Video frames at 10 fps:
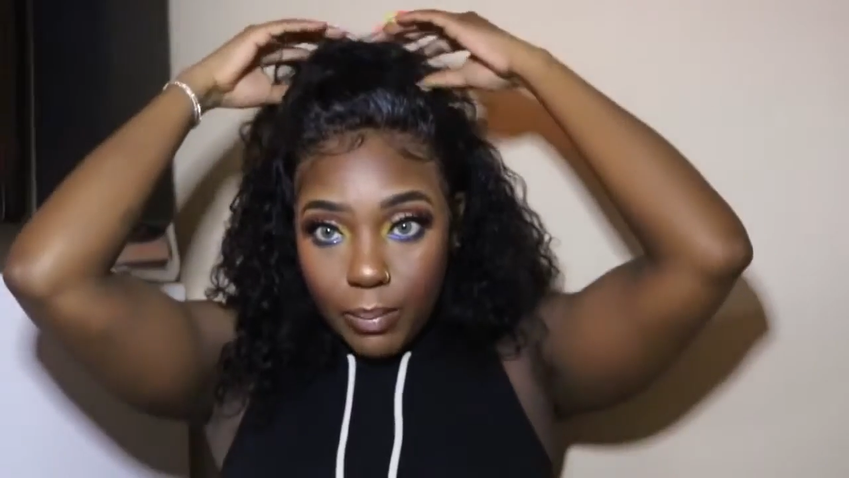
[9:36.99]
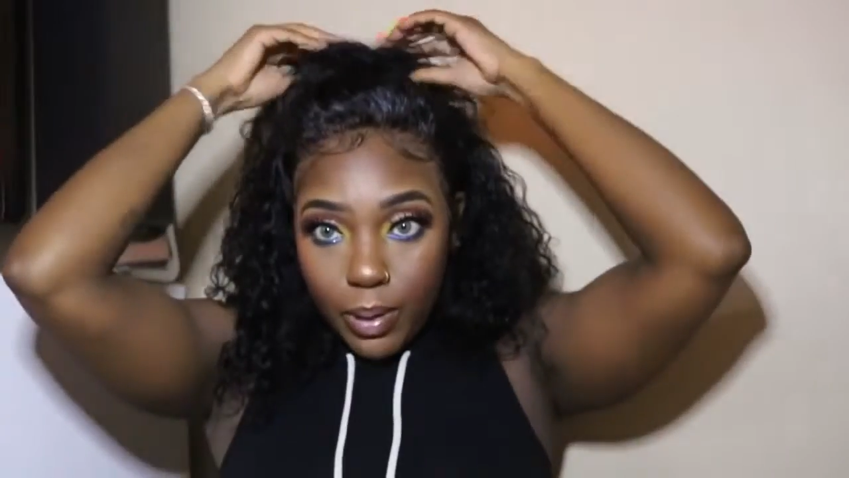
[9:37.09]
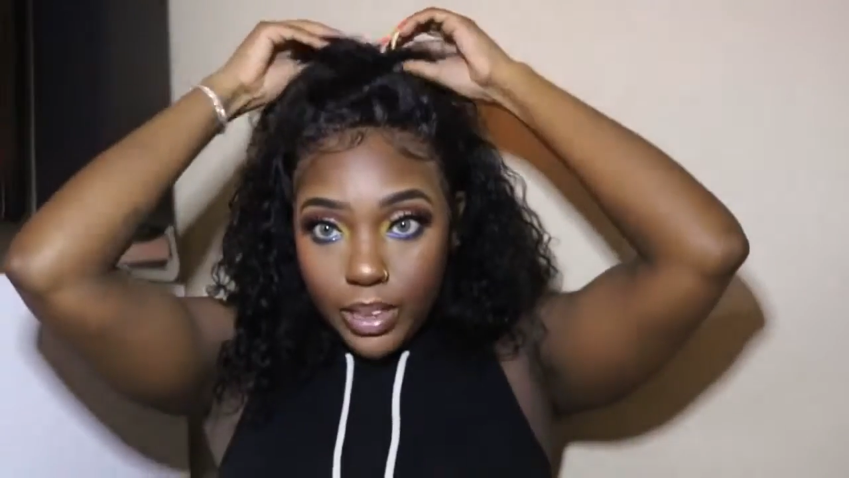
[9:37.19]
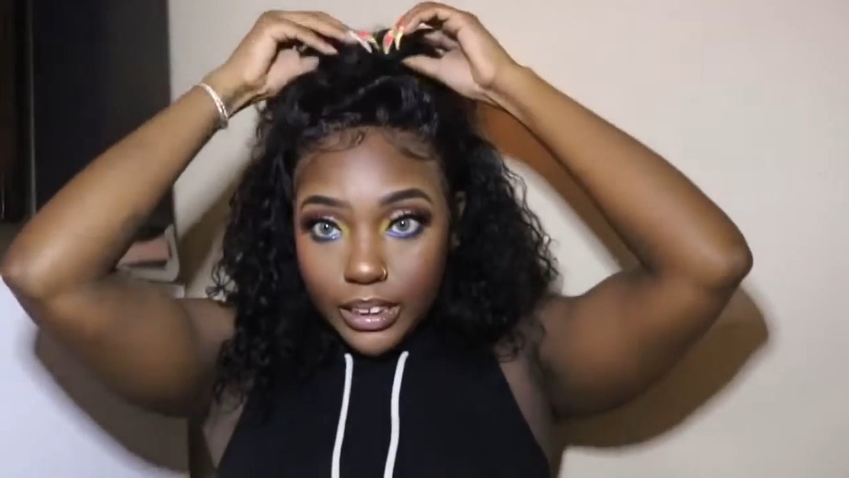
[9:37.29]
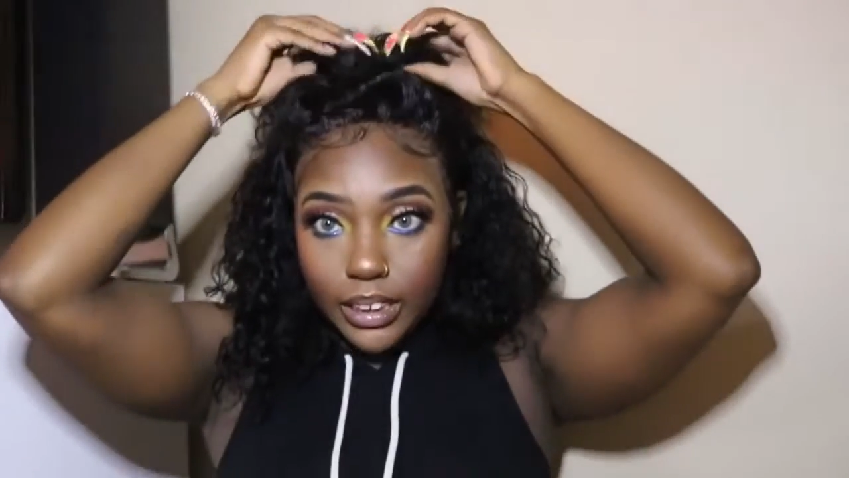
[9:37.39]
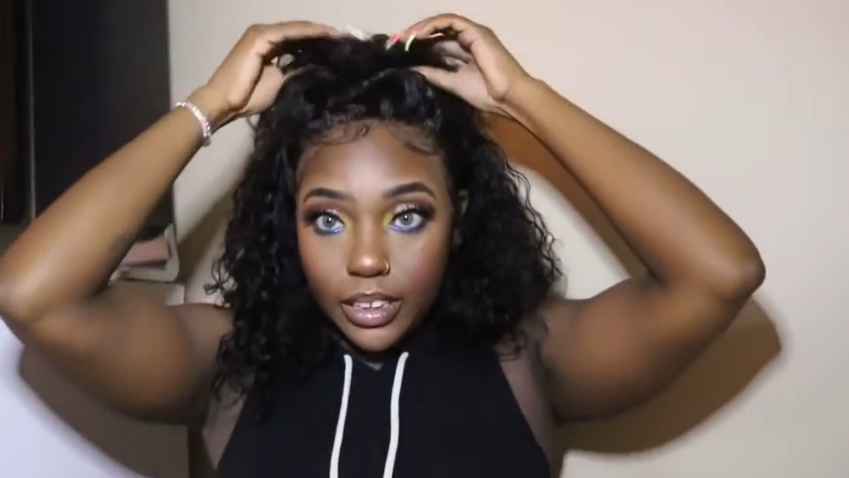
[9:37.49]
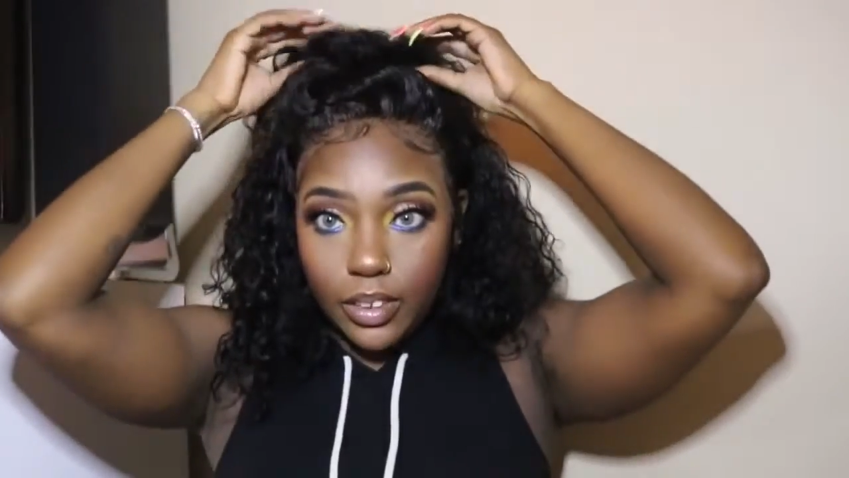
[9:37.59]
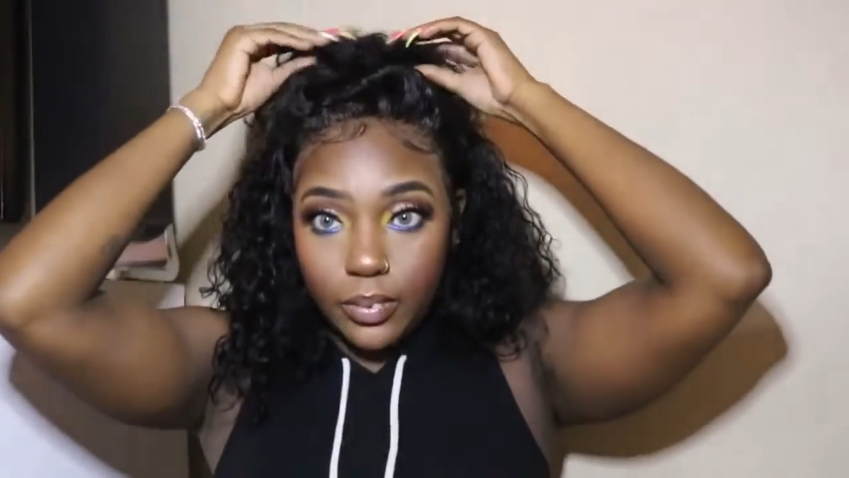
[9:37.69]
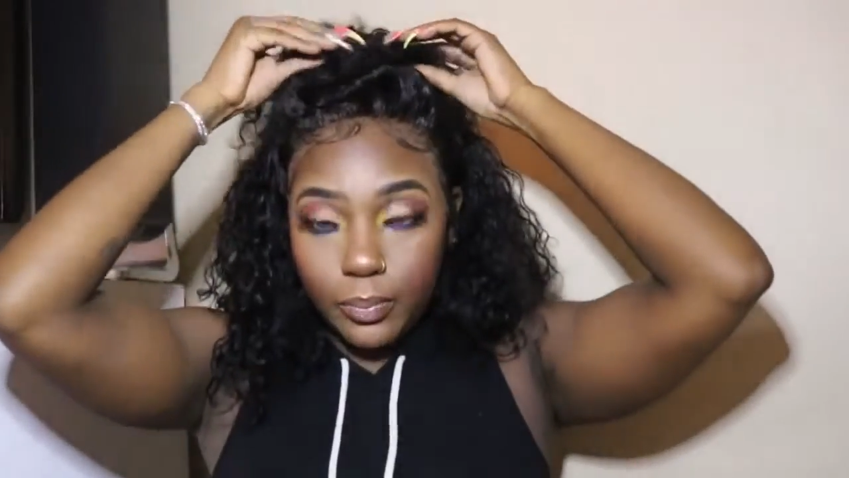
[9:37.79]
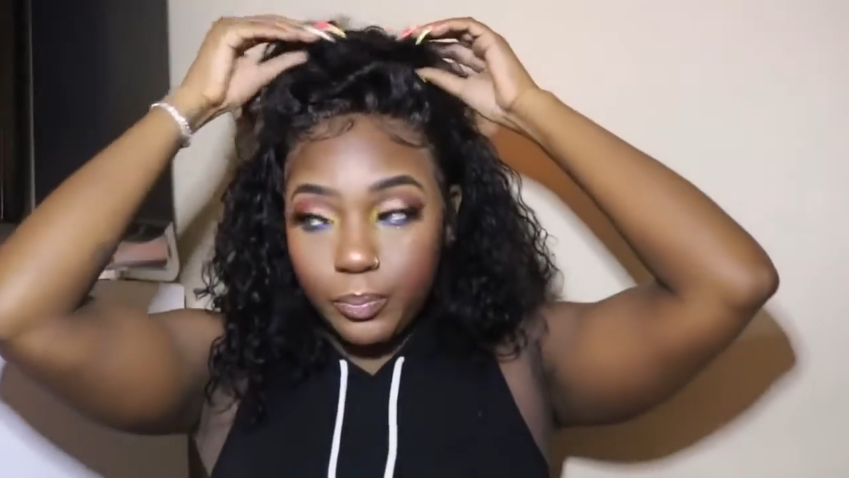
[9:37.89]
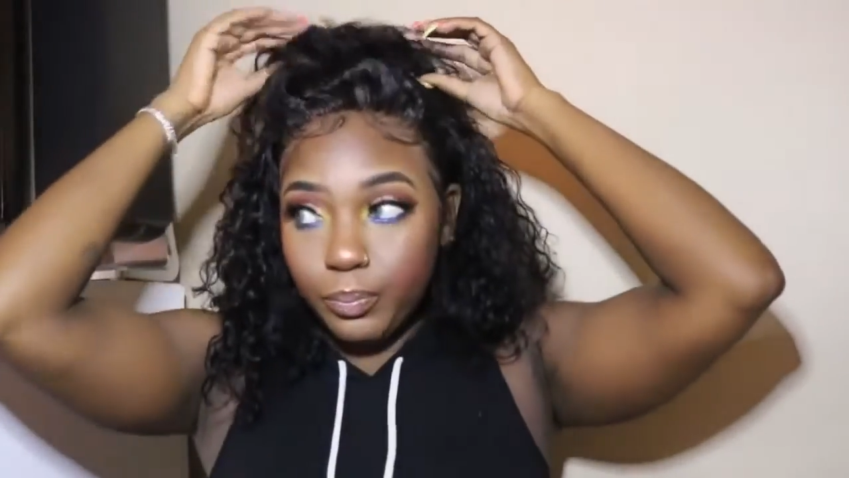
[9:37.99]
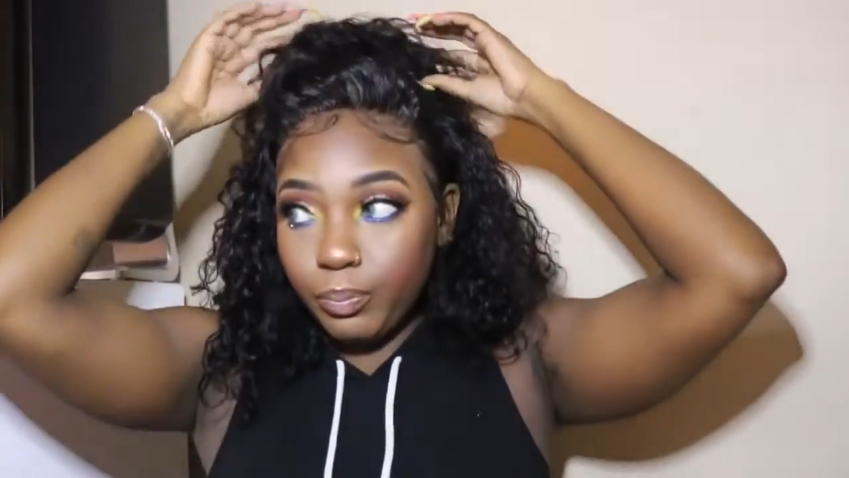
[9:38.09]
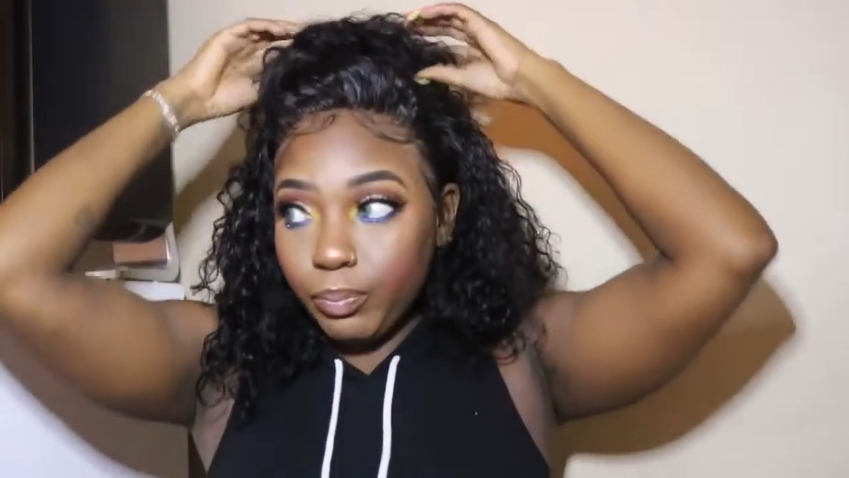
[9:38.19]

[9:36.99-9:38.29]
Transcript: my ponytail